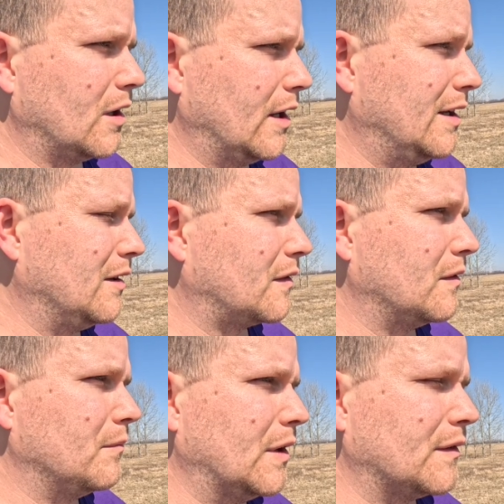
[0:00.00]
Any
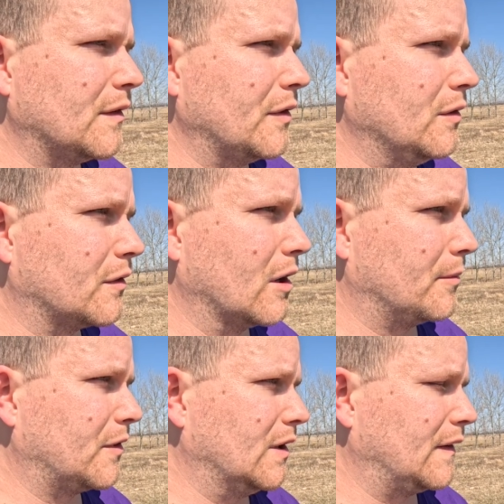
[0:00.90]
business that you start
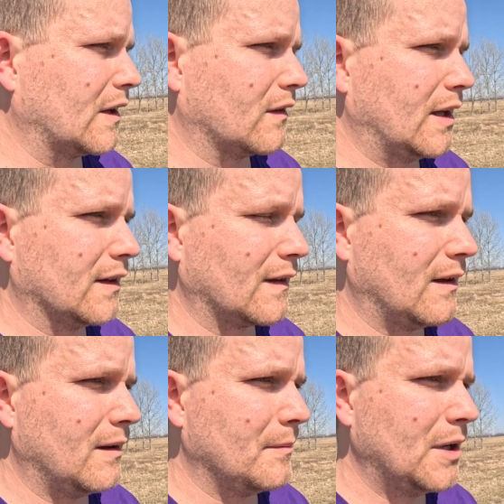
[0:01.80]
is going to take a lot of
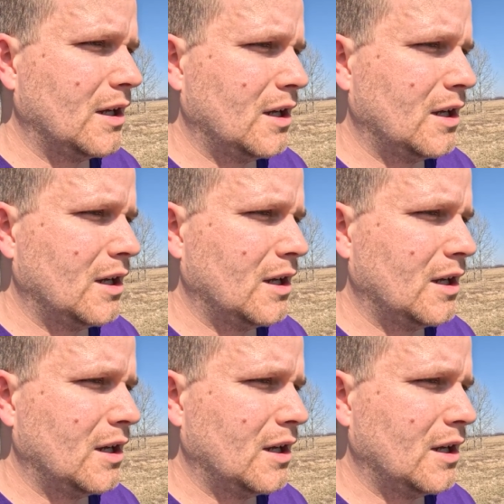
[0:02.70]
time,